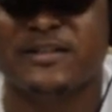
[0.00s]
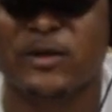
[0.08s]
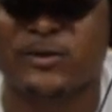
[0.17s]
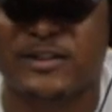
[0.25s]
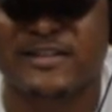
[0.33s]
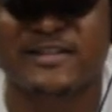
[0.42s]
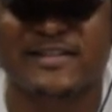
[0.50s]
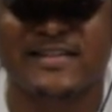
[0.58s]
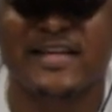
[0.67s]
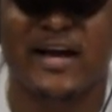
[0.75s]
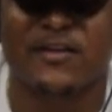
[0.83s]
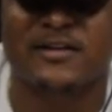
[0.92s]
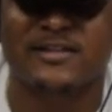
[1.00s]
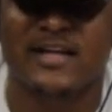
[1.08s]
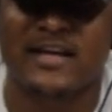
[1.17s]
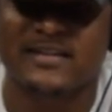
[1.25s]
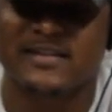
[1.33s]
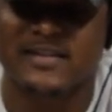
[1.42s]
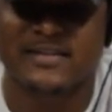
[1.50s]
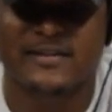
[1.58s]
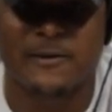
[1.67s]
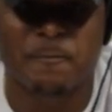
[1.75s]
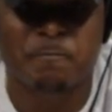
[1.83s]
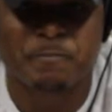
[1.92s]
So just to see how they're staying
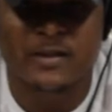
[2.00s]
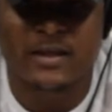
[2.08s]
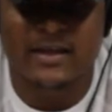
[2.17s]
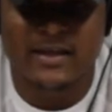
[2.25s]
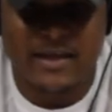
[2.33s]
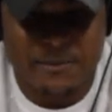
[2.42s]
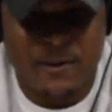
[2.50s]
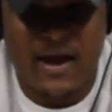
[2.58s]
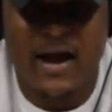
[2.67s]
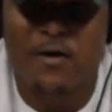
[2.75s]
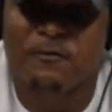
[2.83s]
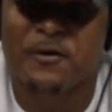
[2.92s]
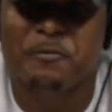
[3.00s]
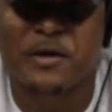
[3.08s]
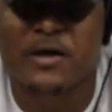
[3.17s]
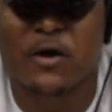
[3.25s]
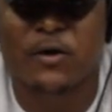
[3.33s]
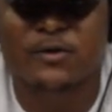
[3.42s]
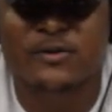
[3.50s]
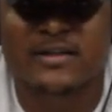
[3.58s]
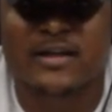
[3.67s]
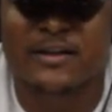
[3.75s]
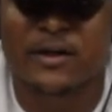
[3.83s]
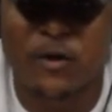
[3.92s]
consistent. Keep an eye out for the Migos.
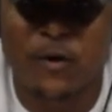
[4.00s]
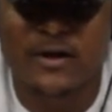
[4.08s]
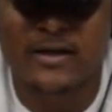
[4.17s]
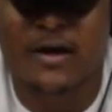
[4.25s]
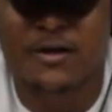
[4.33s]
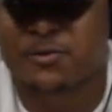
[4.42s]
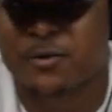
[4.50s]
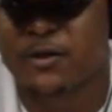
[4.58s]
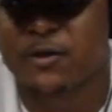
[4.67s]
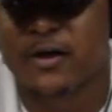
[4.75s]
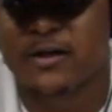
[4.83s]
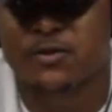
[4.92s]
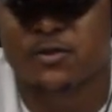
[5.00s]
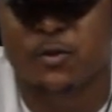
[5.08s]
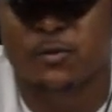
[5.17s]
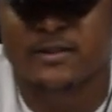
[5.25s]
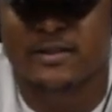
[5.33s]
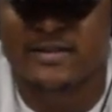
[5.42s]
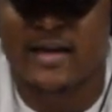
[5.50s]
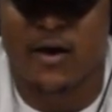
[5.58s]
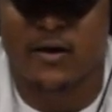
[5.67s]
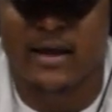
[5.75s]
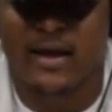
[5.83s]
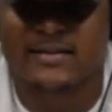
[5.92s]
They're going down as one of the greatest groups since
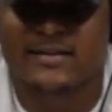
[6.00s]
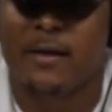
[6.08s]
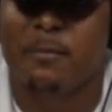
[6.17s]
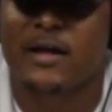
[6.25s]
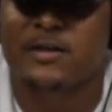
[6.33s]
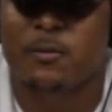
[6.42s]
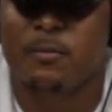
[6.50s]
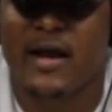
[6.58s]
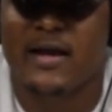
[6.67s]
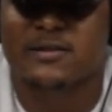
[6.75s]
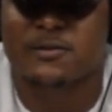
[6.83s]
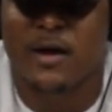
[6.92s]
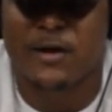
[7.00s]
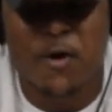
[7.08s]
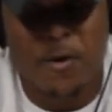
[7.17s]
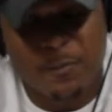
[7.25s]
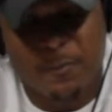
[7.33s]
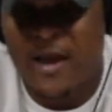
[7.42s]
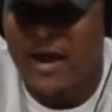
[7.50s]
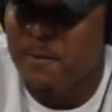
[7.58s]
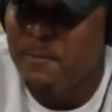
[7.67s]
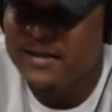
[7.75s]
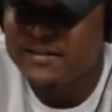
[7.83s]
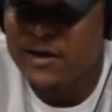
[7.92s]
Outkast, and they might surpass them. I know I
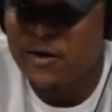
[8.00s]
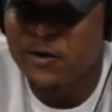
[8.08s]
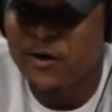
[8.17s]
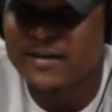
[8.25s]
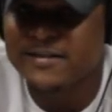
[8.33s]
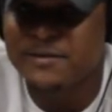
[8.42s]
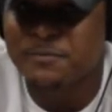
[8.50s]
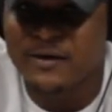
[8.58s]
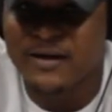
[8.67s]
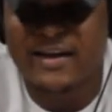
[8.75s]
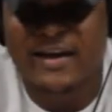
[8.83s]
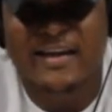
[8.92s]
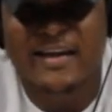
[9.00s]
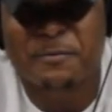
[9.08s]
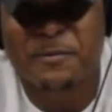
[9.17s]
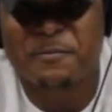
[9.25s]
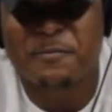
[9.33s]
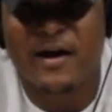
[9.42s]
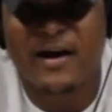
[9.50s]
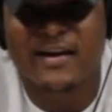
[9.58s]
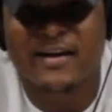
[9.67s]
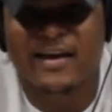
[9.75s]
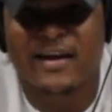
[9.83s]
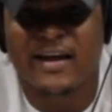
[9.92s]
might sound crazy, but keep it in
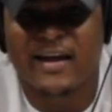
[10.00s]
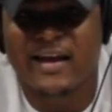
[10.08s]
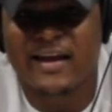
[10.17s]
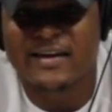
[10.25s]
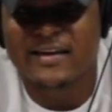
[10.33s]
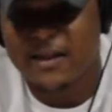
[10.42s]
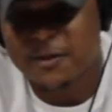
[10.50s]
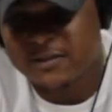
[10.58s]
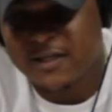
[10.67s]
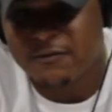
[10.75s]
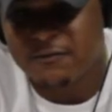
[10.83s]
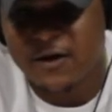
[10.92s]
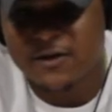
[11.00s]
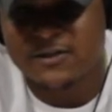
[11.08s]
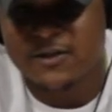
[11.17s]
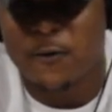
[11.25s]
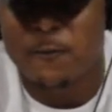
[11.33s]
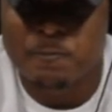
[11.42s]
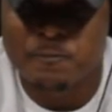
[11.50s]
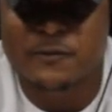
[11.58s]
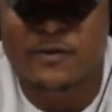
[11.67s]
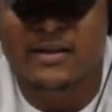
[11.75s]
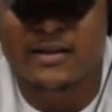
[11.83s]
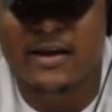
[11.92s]
mind. And Caleb said it first, so
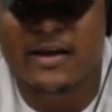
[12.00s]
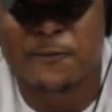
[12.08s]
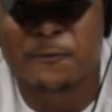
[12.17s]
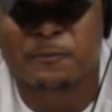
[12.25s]
yeah.